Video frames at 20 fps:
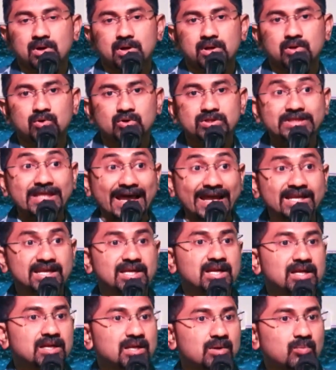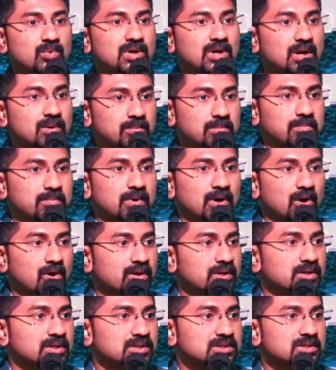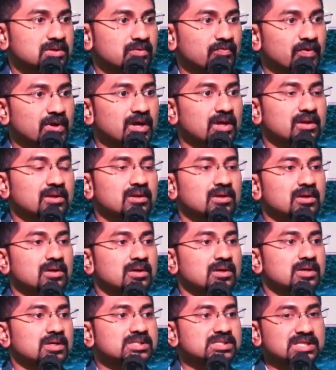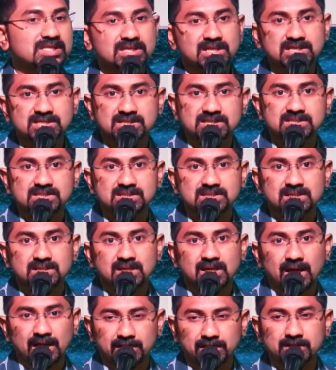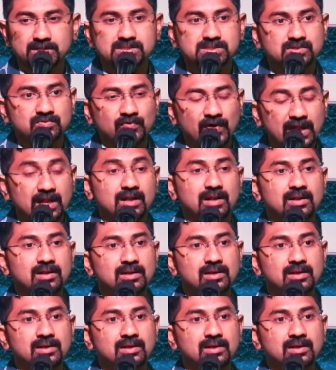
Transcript: you know thy kingdom come on earth where sickness is addressed well